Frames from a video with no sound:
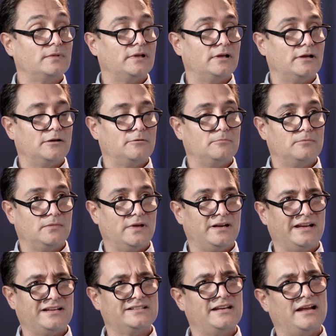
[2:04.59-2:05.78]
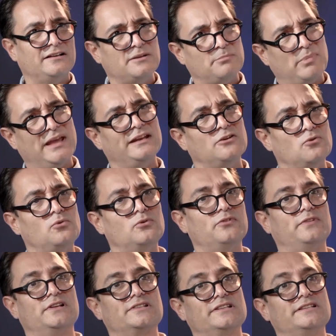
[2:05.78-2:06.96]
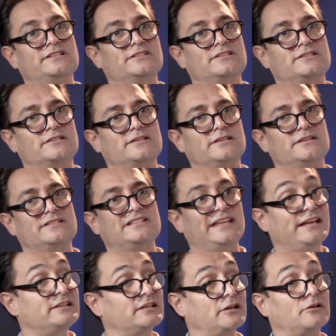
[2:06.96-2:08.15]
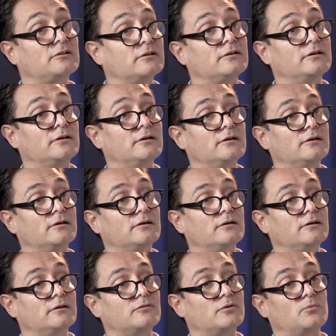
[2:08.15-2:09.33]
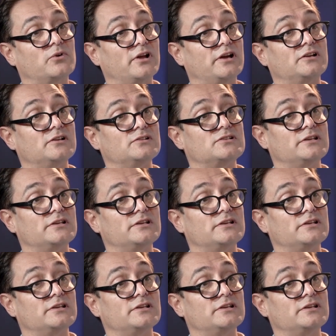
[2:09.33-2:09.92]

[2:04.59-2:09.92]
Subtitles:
And actually underpinning all of this is data, from what I can